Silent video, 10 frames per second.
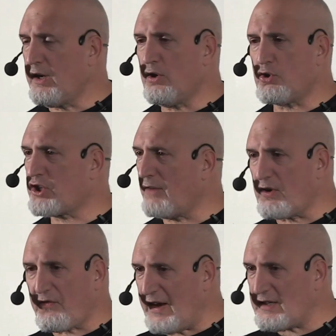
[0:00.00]
You don't shove
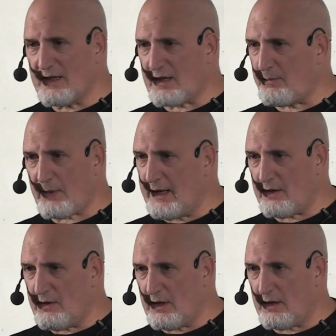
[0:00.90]
your face into the
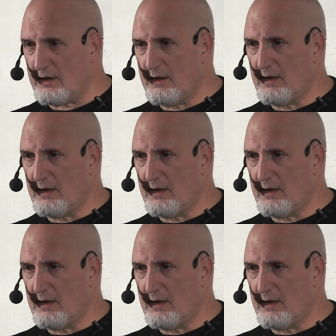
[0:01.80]
plate, do you?